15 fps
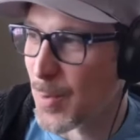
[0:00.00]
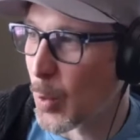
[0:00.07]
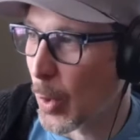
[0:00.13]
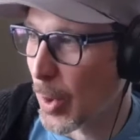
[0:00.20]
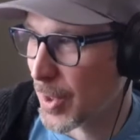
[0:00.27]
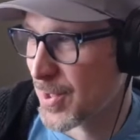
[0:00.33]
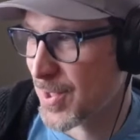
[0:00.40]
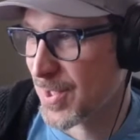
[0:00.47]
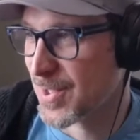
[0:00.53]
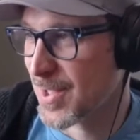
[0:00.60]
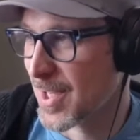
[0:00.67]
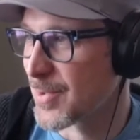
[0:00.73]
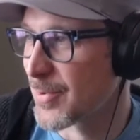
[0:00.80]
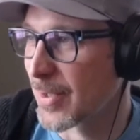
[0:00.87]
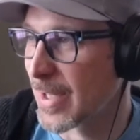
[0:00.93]
work
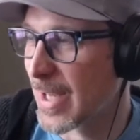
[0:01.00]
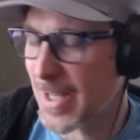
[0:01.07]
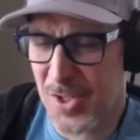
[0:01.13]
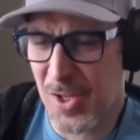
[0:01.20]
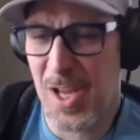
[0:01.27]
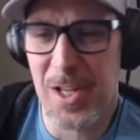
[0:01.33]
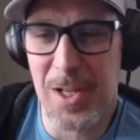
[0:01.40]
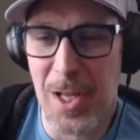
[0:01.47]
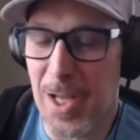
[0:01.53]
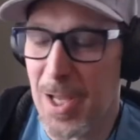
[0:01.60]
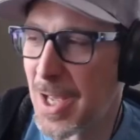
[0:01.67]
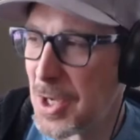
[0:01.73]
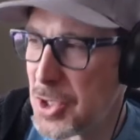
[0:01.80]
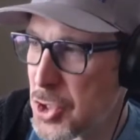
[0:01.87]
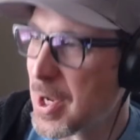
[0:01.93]
successfully.
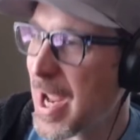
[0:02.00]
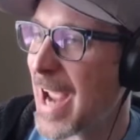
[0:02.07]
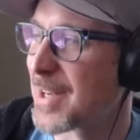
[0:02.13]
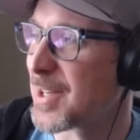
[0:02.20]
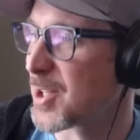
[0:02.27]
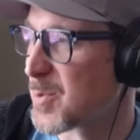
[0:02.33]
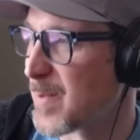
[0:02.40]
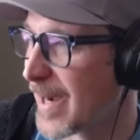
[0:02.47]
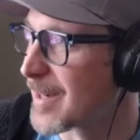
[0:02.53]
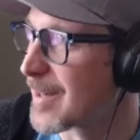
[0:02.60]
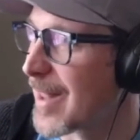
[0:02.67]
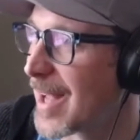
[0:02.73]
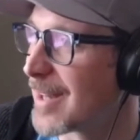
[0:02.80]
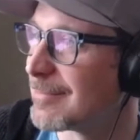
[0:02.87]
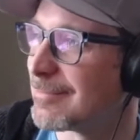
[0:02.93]
You can't expect
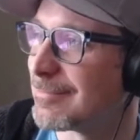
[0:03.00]
that.